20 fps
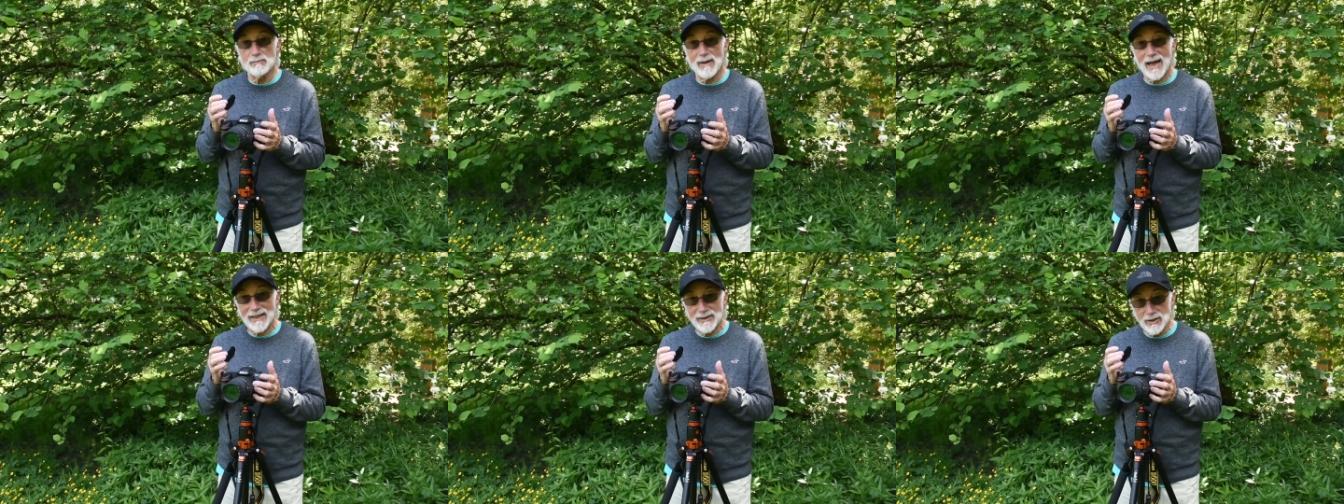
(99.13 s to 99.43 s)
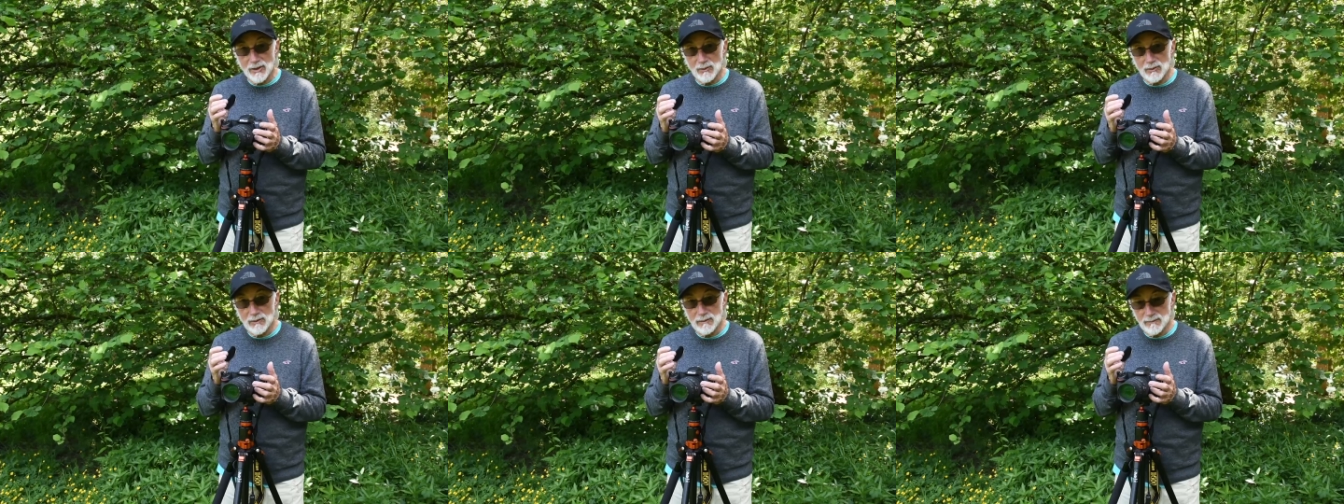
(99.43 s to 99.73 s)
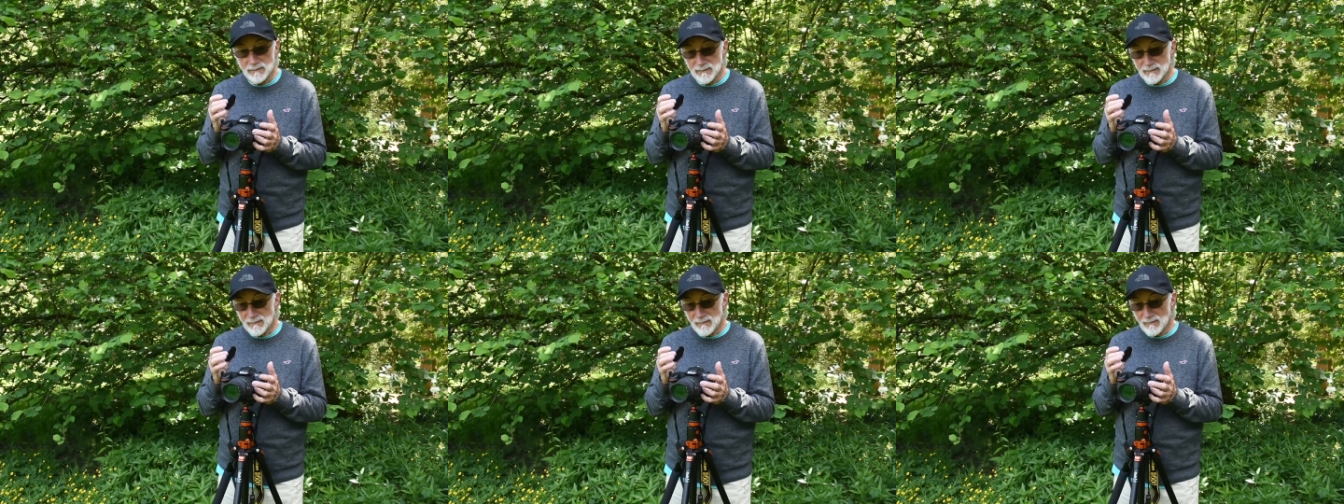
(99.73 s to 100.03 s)
manual
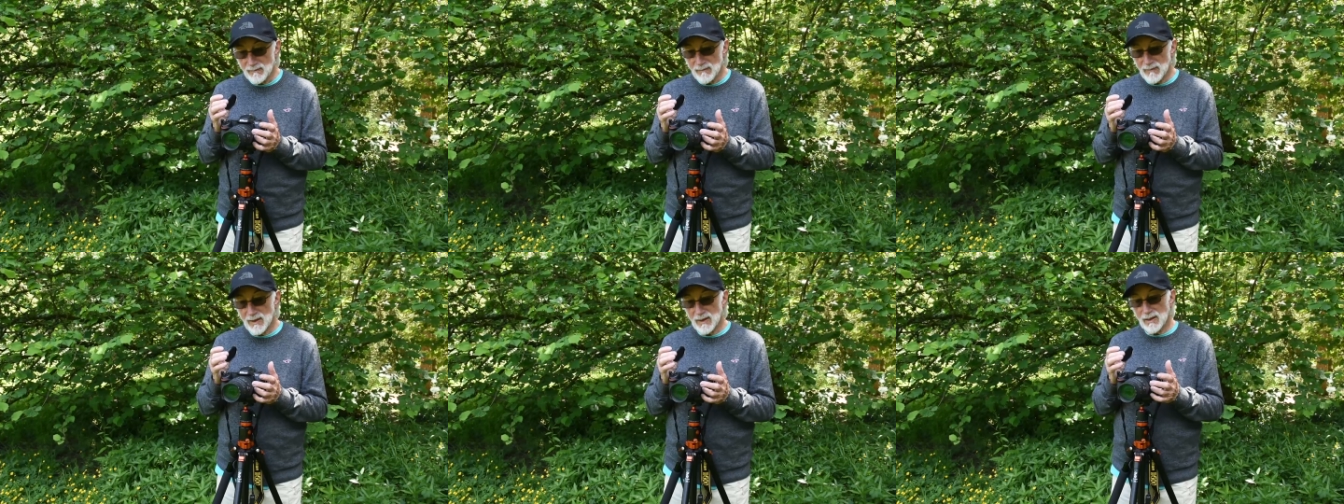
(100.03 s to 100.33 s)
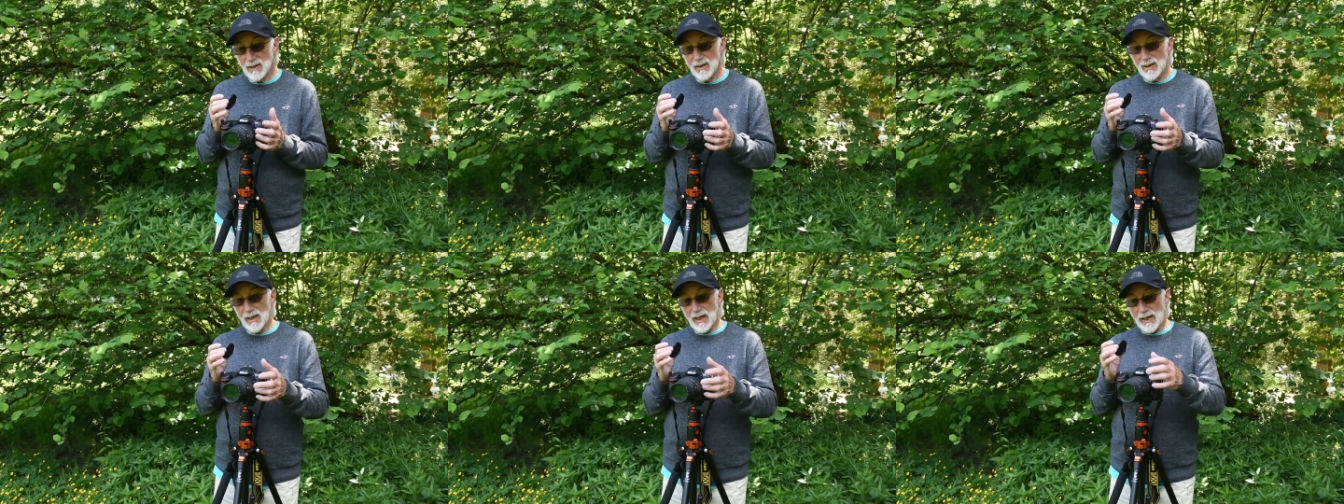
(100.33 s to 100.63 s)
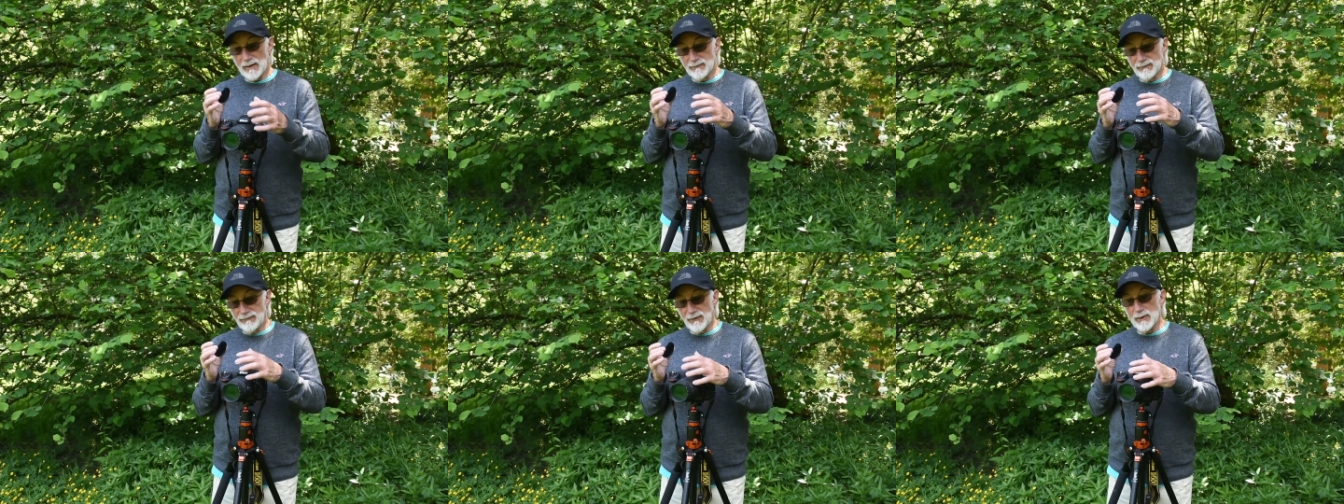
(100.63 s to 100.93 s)

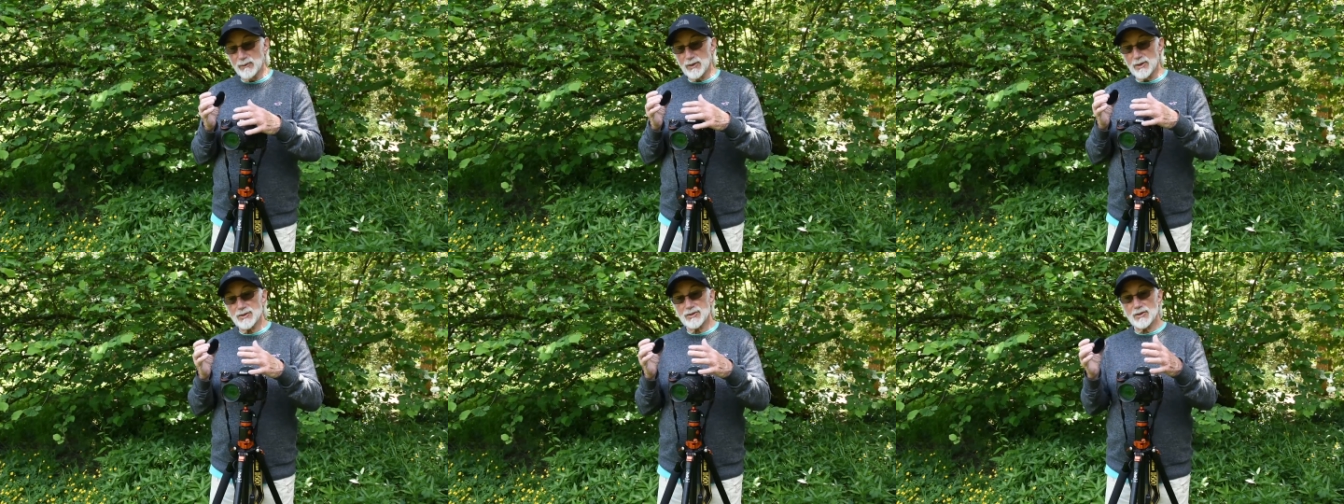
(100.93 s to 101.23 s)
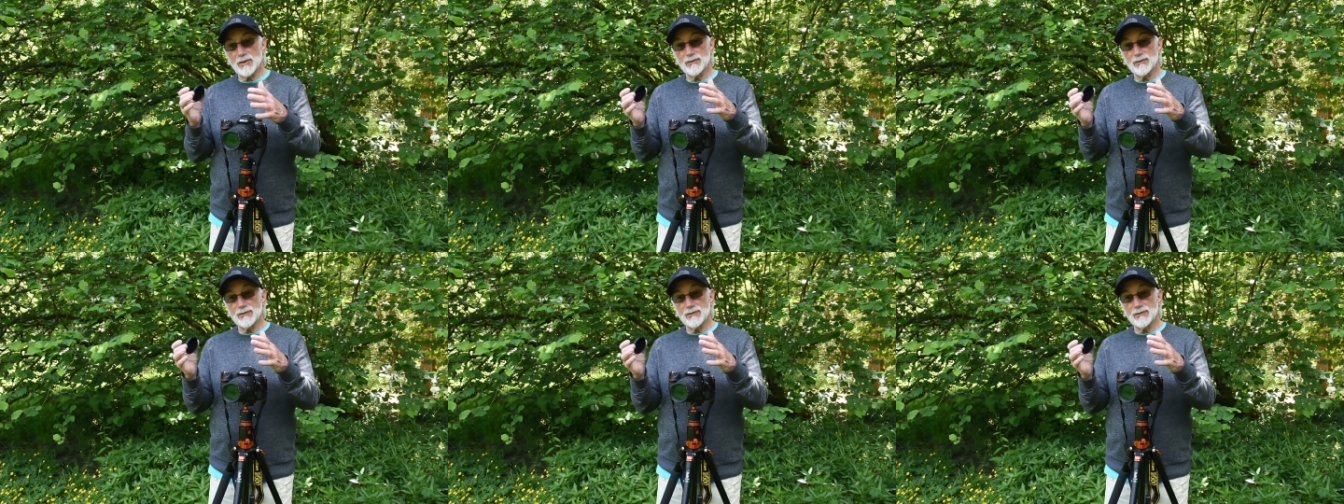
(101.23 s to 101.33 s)
and focus